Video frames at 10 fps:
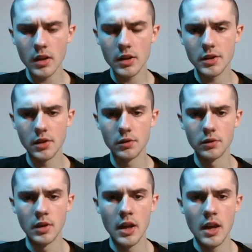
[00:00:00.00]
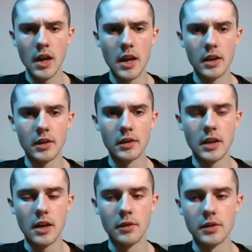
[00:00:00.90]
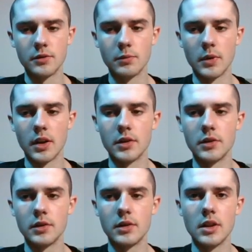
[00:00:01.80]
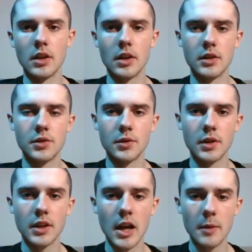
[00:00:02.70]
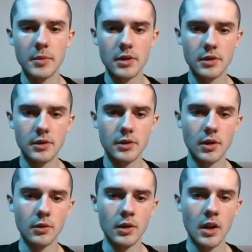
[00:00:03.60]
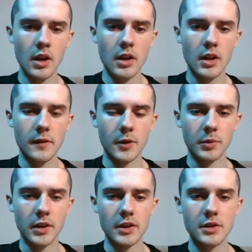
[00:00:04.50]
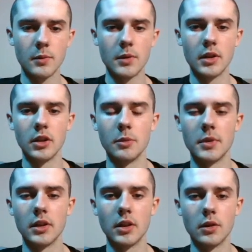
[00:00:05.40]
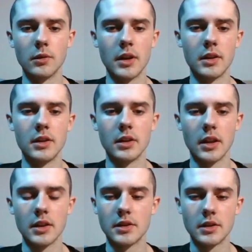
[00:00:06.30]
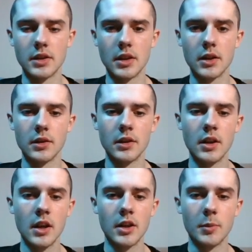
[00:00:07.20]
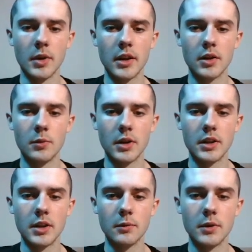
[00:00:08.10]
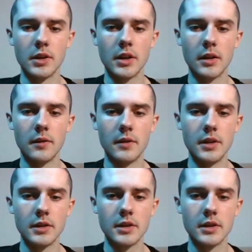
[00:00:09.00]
general. And now is where the trick happens. So if you're playing someone a little bit lower rated than like 1600, they're probably going to want to get rid of this